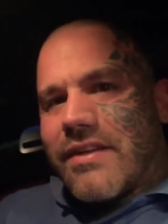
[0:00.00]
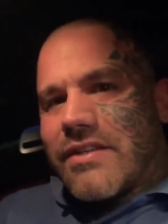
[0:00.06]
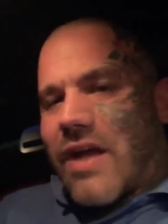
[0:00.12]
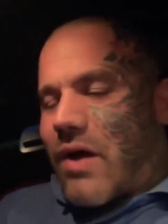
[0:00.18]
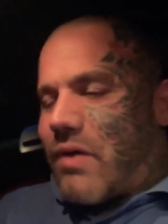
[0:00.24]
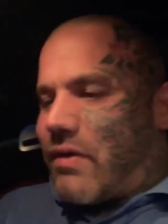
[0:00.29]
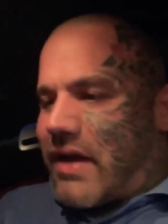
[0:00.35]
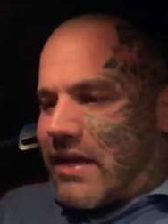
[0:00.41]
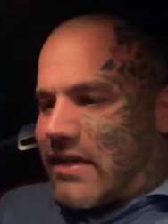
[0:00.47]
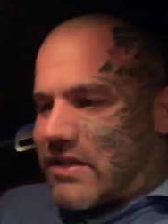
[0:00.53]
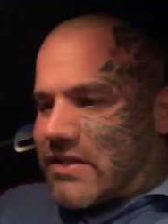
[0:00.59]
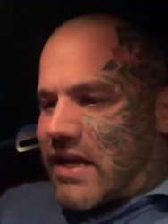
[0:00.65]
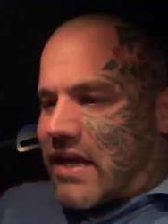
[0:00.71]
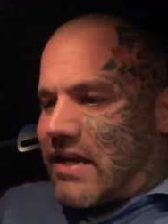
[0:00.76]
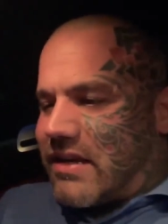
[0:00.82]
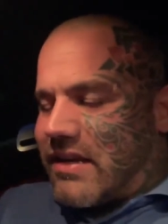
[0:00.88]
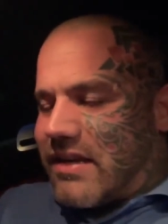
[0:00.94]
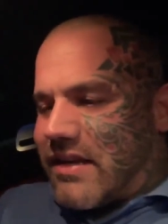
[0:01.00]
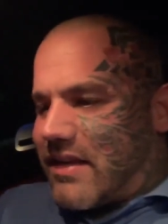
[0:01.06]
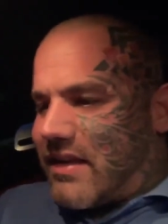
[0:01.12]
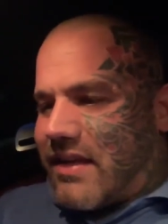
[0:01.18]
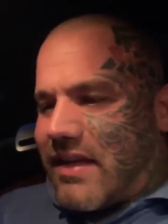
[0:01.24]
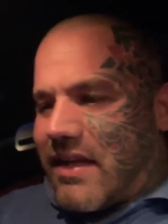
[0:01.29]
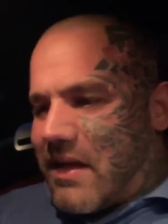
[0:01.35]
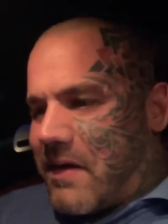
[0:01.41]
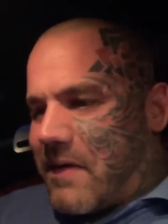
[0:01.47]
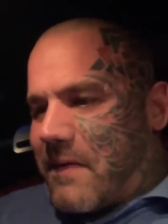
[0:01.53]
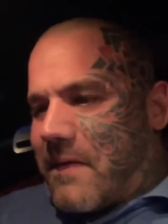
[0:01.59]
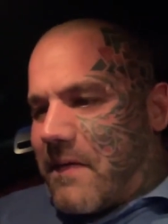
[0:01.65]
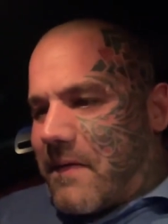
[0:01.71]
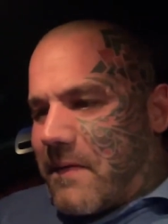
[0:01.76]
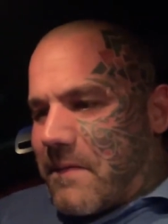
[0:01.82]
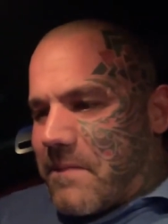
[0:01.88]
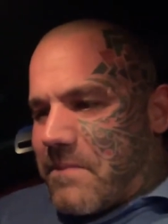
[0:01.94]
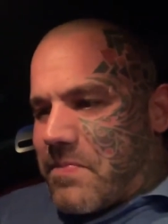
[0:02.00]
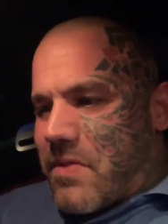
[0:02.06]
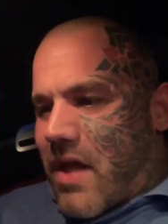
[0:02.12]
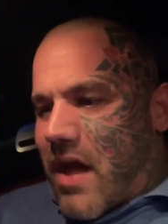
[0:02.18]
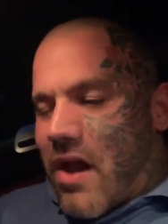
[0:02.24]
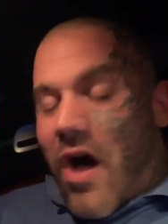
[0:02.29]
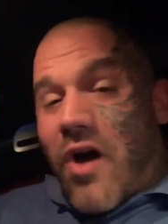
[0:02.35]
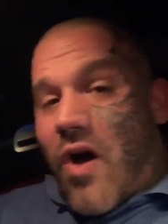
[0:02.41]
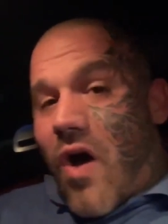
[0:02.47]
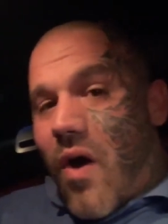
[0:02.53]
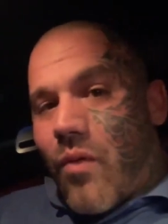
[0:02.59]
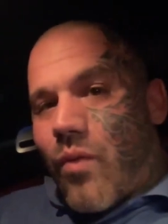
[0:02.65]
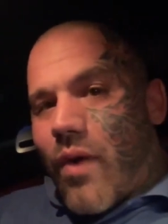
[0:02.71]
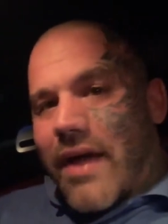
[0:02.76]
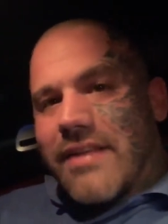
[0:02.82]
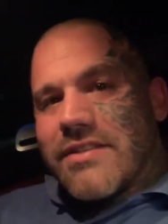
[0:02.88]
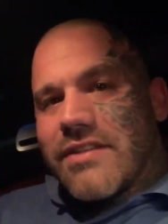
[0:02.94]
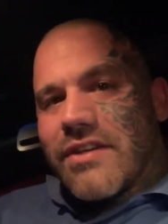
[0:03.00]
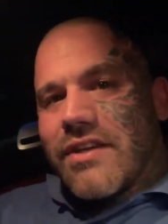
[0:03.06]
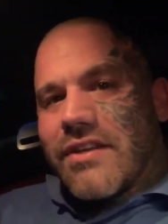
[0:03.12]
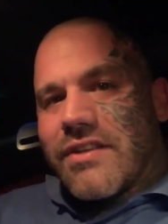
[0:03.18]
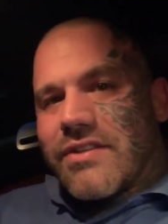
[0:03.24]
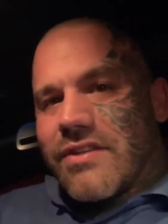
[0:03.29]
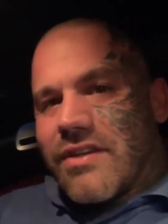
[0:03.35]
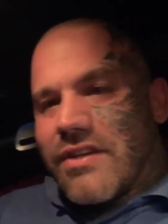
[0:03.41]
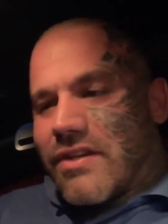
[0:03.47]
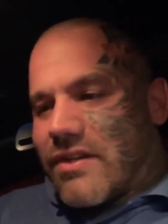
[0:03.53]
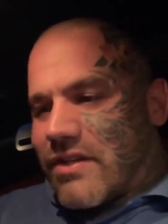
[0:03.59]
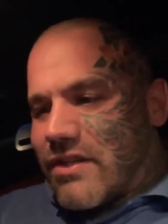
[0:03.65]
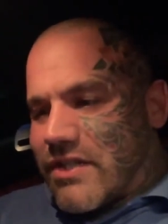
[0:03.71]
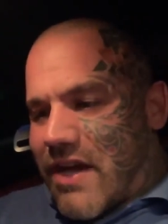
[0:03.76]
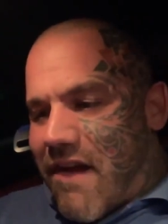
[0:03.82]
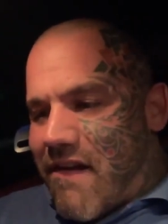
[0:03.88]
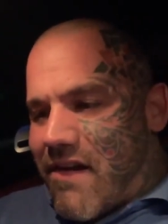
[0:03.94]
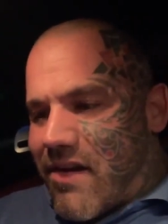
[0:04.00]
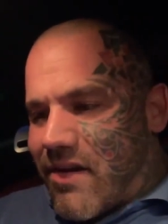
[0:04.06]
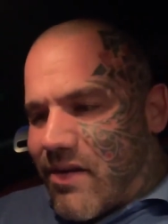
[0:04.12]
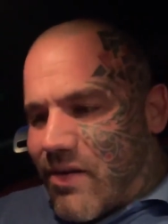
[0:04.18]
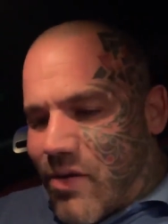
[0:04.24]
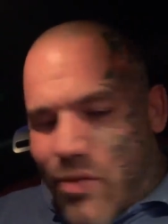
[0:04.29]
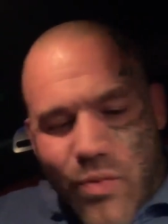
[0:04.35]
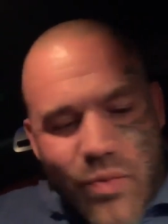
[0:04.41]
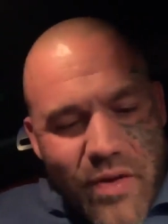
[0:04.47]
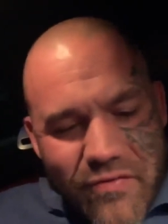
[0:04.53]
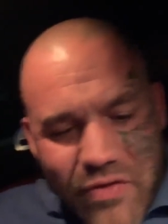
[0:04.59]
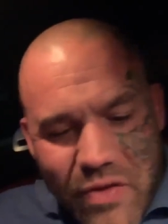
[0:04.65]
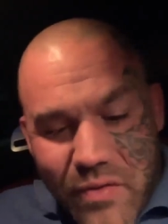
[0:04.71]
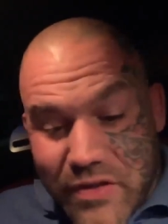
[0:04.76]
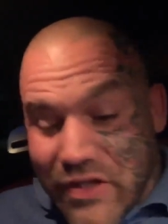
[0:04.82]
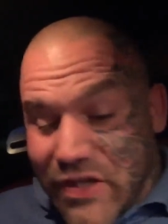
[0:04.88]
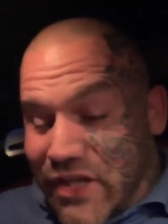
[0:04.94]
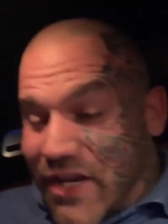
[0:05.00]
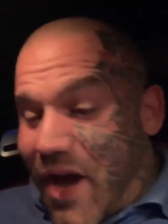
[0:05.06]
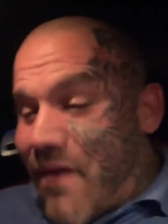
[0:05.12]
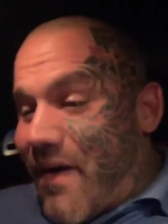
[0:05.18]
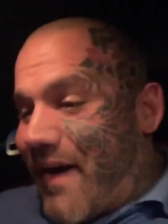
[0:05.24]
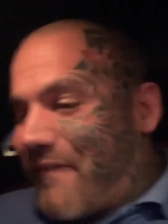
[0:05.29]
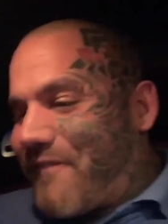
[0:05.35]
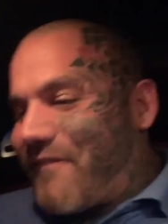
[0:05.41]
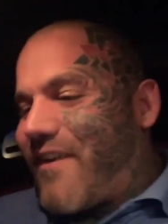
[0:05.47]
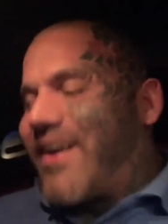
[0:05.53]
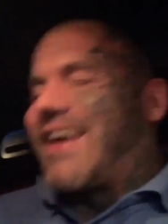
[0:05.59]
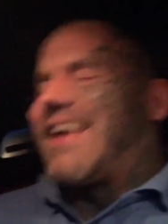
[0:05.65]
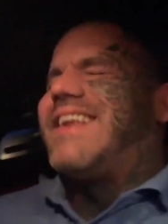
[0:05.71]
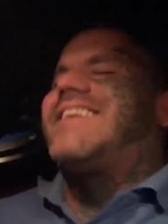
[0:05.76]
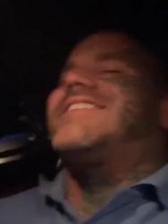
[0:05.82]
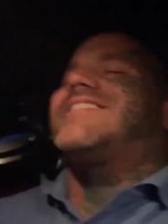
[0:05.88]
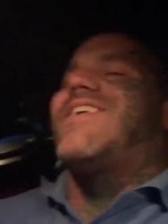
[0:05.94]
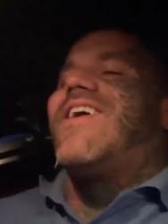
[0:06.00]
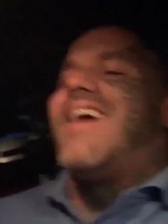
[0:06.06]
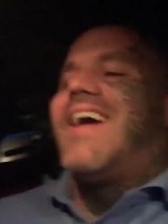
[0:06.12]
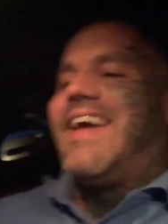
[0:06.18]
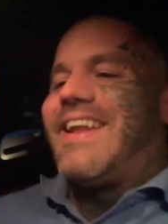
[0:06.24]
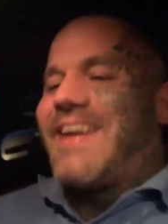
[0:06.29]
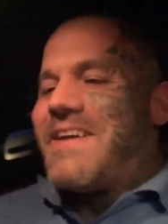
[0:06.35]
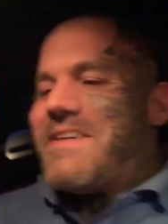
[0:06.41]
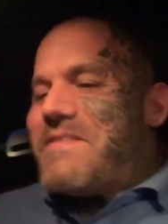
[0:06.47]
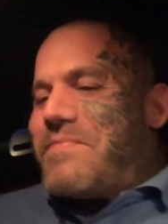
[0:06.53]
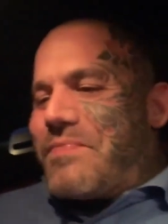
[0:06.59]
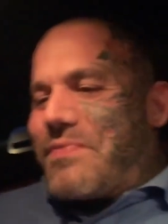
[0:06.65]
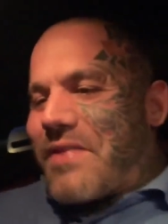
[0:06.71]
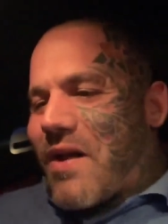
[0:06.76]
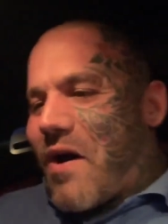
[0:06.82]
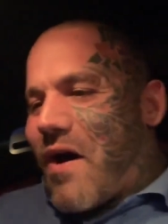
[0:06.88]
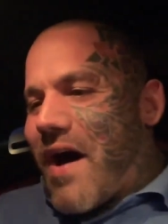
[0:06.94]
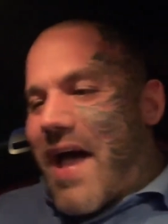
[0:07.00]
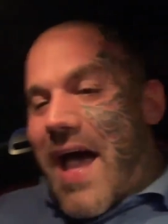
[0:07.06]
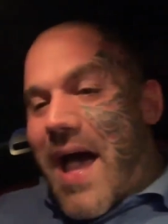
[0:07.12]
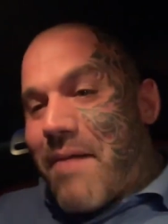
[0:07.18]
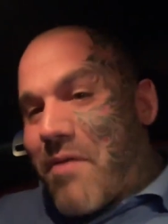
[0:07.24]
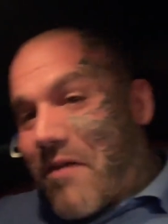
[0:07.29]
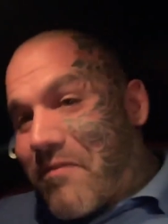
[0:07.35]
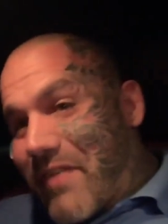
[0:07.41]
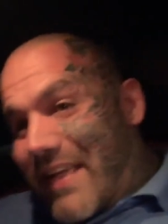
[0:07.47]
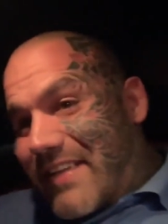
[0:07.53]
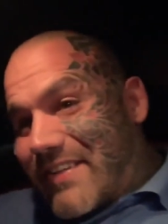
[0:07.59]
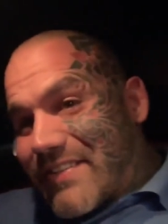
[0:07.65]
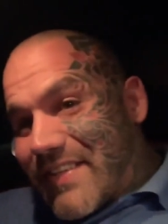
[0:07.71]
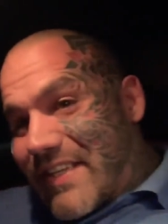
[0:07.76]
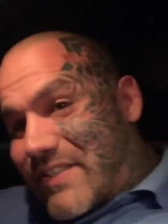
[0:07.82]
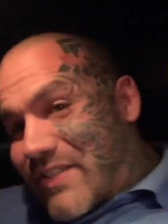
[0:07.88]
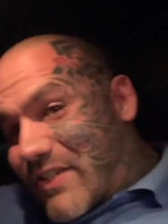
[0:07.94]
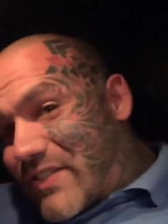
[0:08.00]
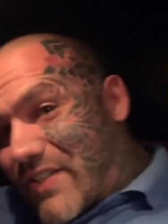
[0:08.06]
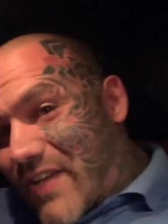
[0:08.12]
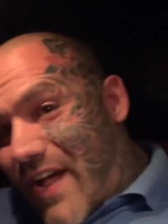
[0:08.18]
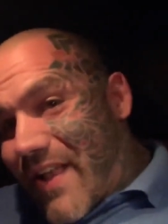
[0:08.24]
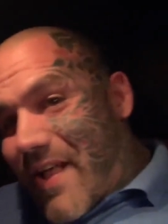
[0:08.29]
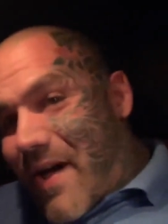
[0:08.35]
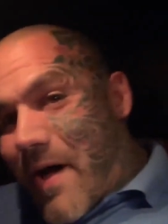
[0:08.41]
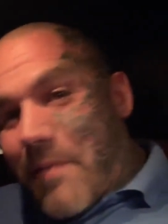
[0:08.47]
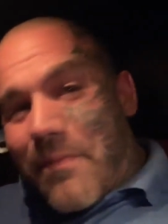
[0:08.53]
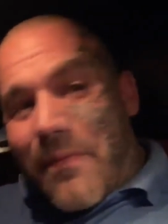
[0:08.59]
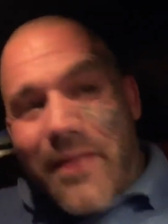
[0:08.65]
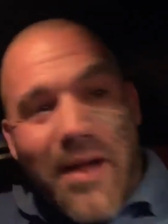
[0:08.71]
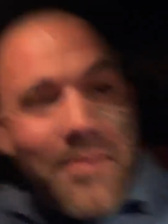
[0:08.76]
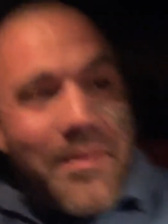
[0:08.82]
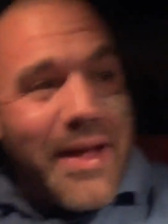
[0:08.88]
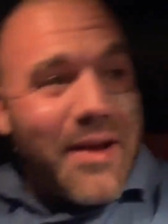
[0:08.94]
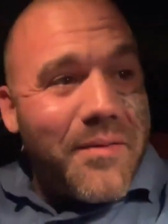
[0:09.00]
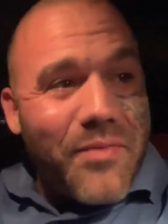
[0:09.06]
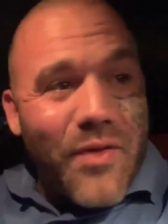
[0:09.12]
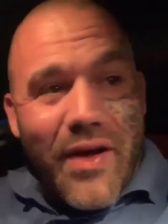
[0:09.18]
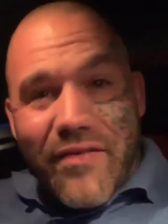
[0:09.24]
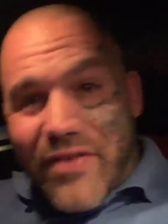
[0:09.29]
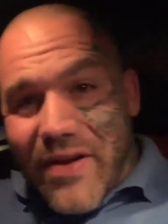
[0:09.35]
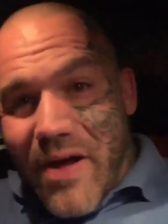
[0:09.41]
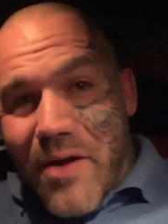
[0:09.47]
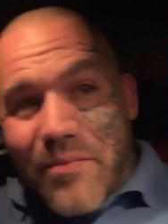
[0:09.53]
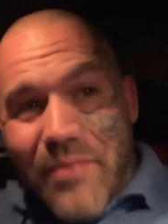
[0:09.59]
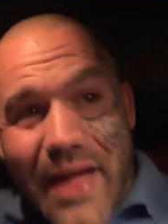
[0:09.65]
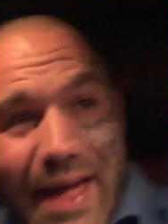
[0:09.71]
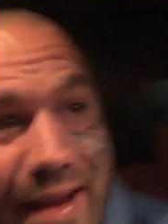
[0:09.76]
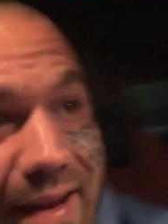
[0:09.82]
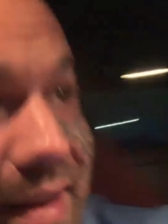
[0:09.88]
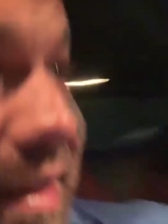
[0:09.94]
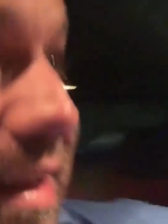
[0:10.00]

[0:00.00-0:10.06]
So and I can't wait to share it all with you and to show how fucking excited I am. I've literally just turned up. I mean, I'm not even home yet.